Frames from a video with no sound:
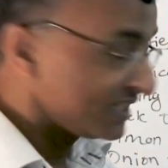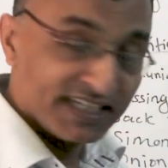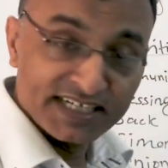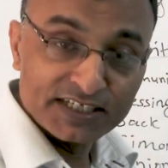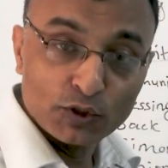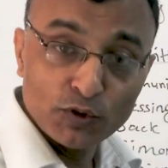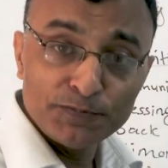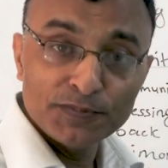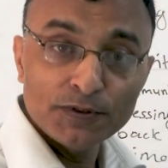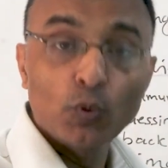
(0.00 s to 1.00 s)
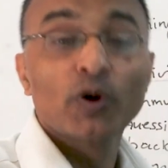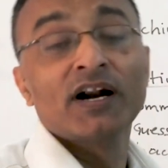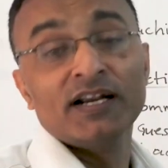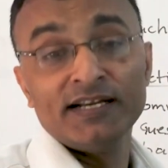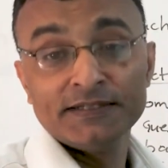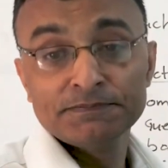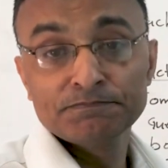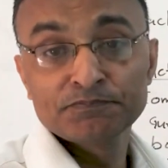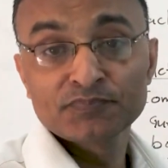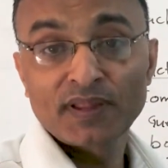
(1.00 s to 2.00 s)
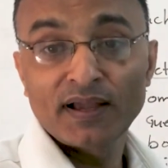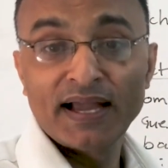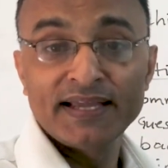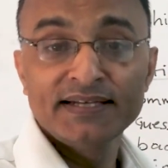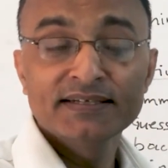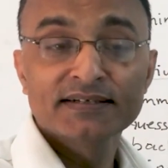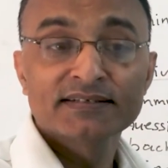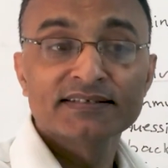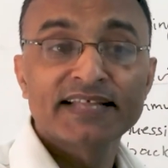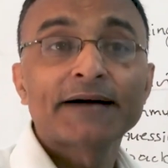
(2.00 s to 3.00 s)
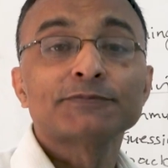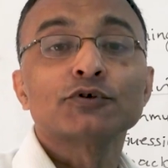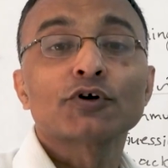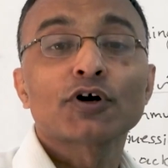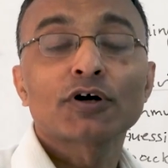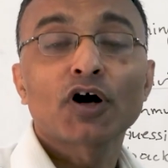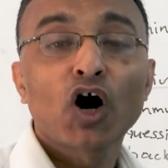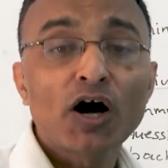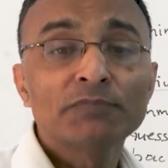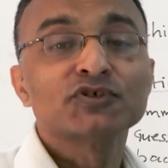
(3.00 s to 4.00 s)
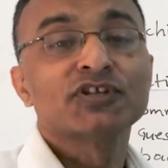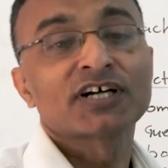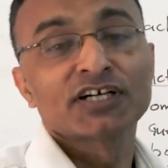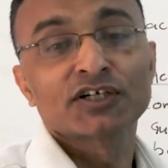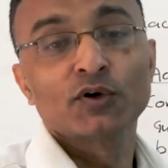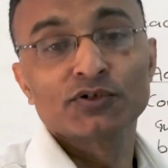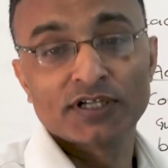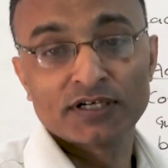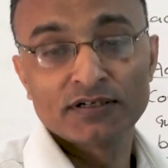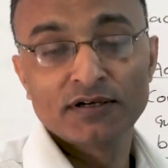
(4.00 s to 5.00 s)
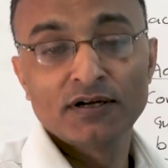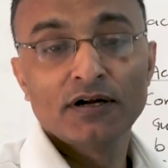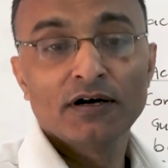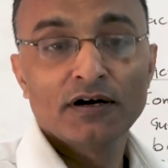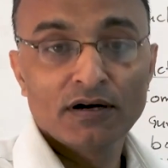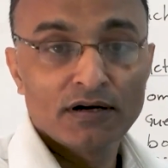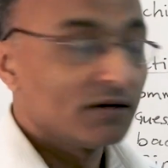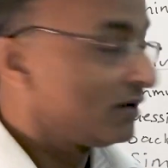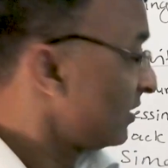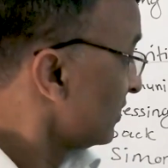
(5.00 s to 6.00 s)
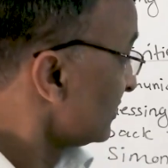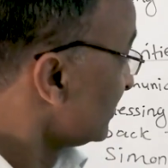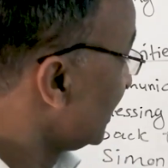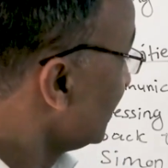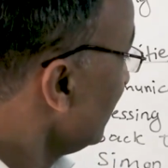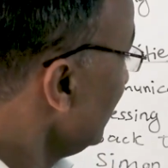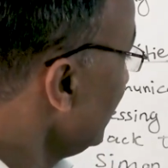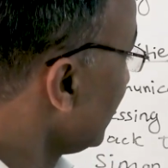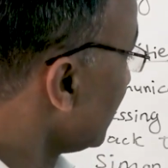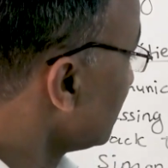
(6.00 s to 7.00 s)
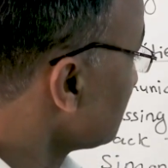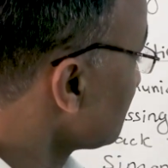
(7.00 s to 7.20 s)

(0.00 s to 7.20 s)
in group orally, and they have to come to the conclusion. Generally,